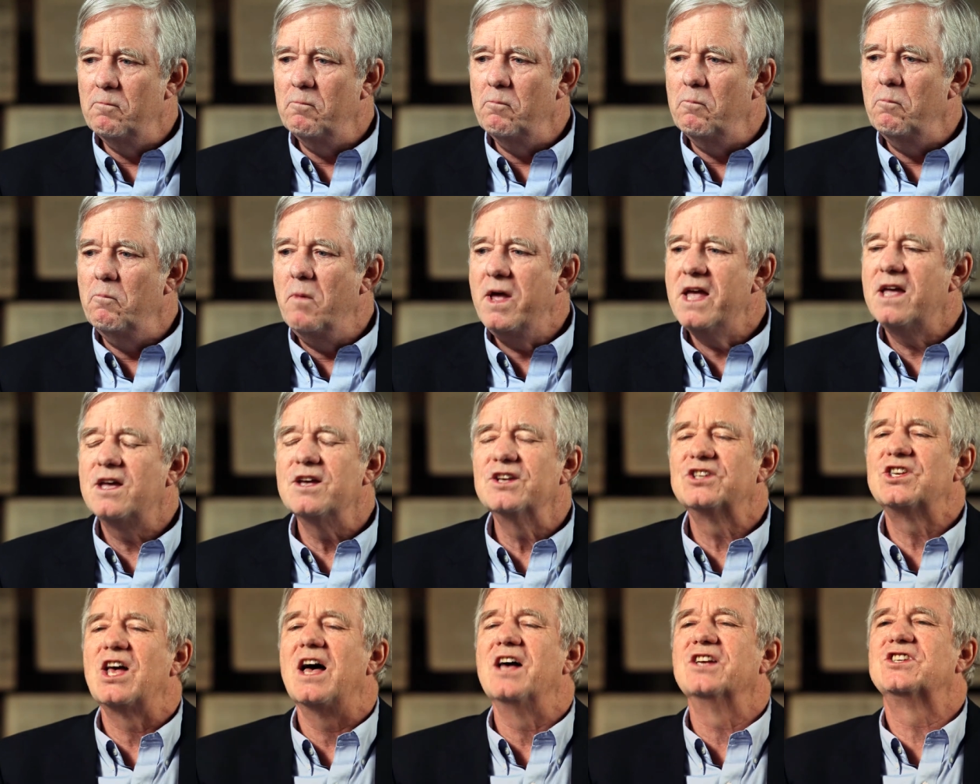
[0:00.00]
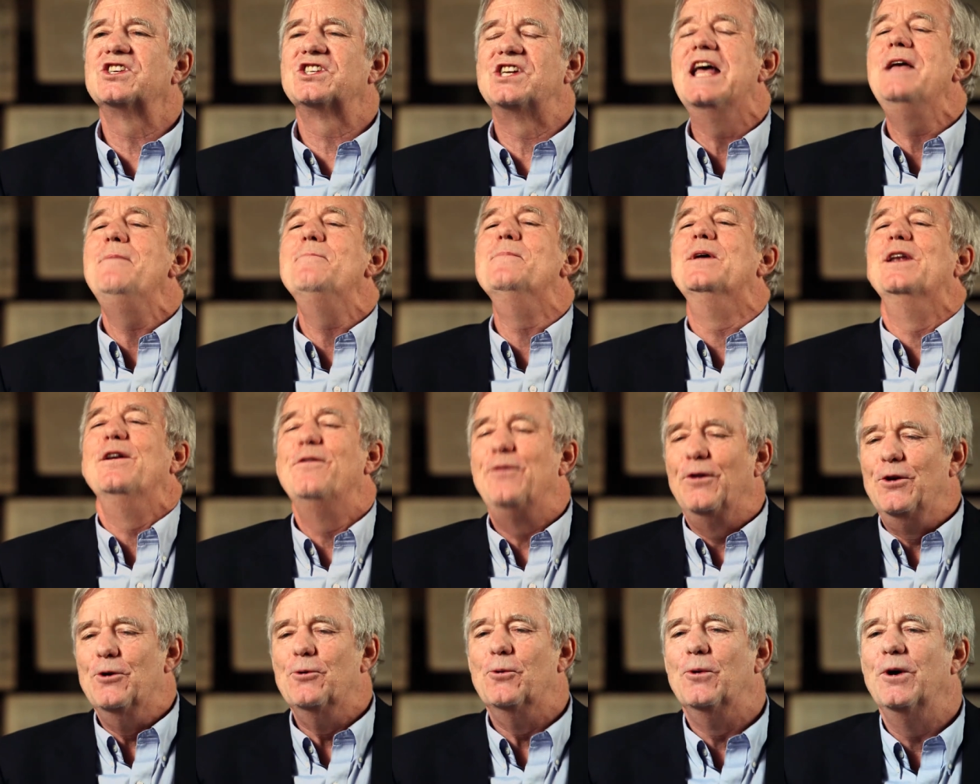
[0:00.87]
make a, a statement, if
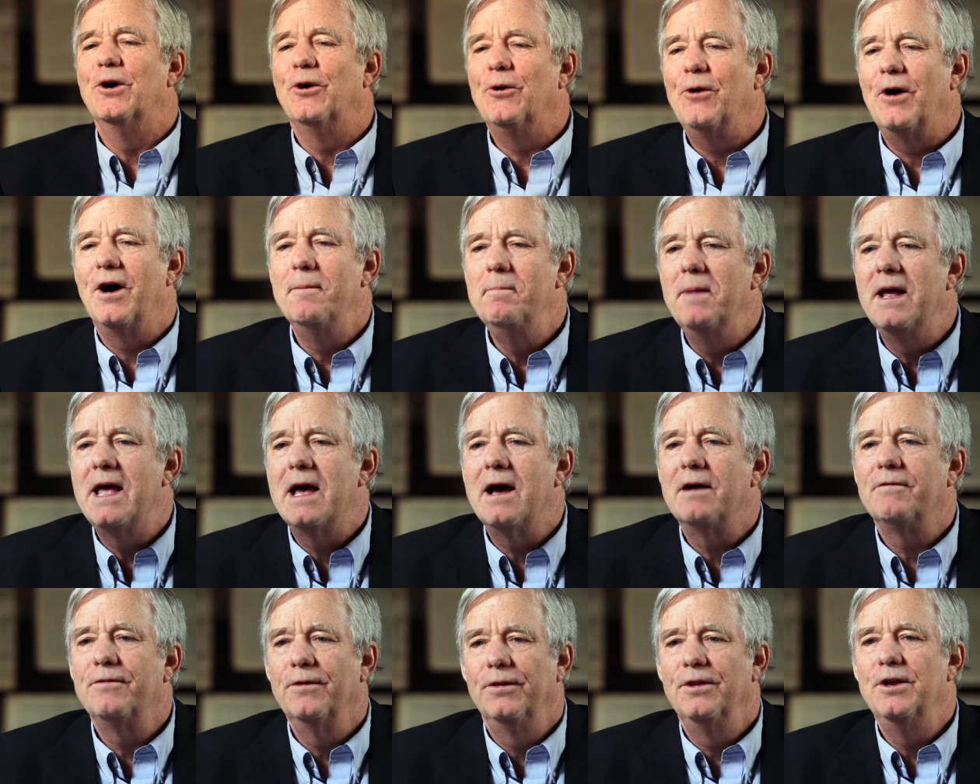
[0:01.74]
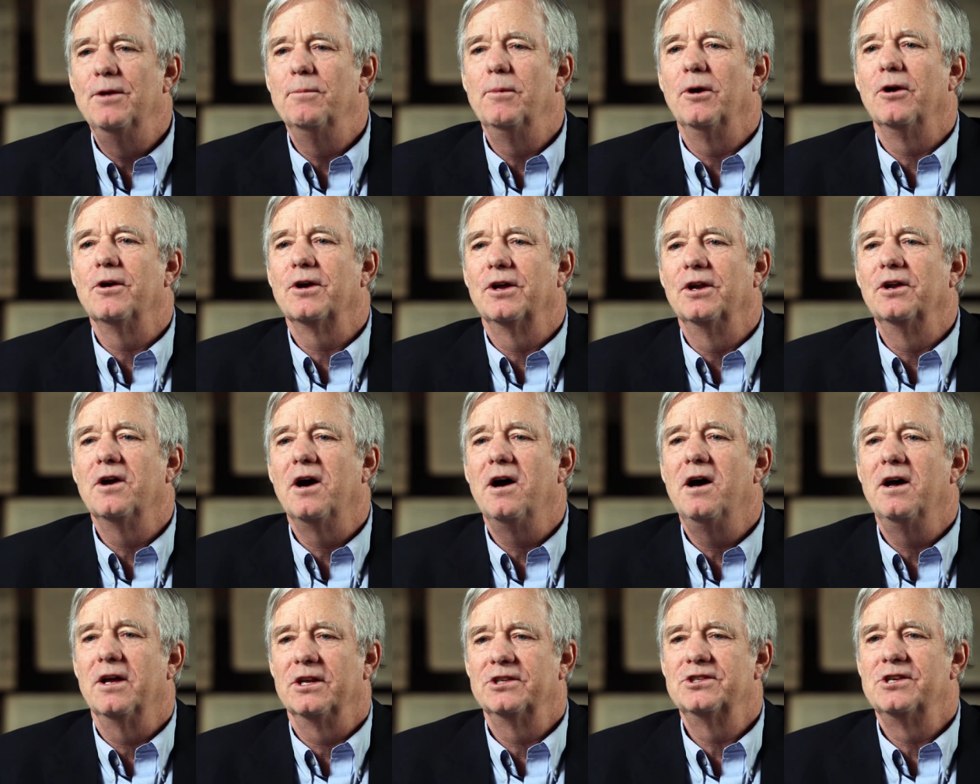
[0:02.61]
you will, on behalf of the American
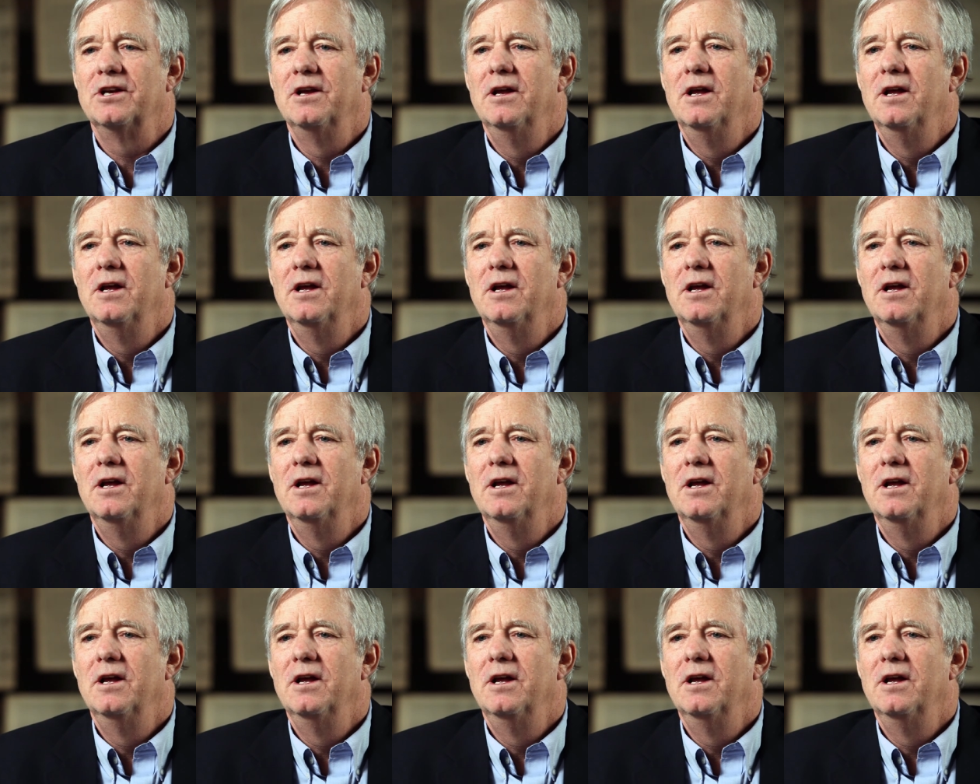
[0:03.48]
cause.